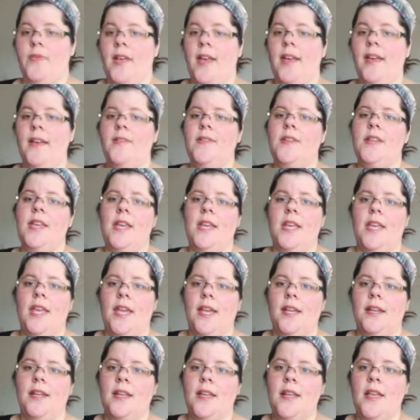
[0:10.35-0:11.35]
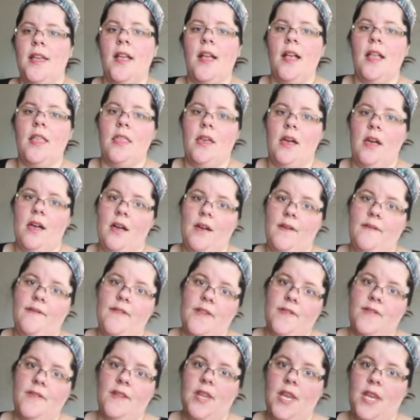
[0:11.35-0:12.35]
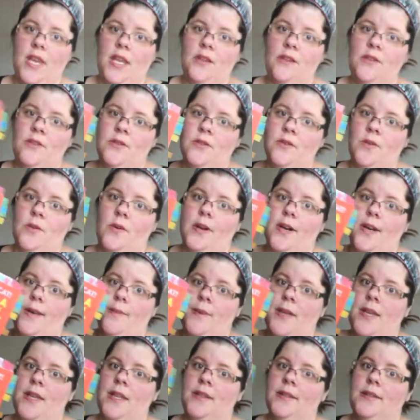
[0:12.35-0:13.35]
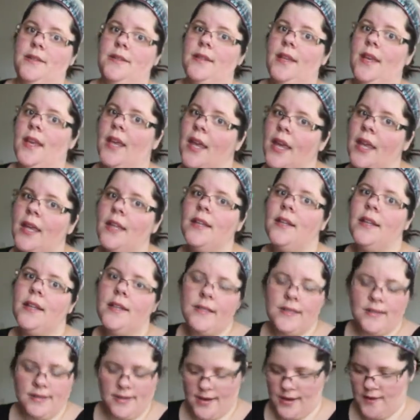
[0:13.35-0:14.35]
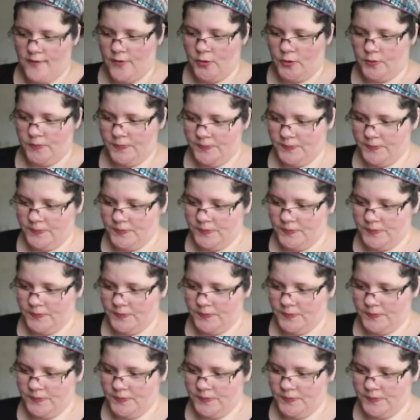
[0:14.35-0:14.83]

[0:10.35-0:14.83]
I have taken the 15 story beats in this novel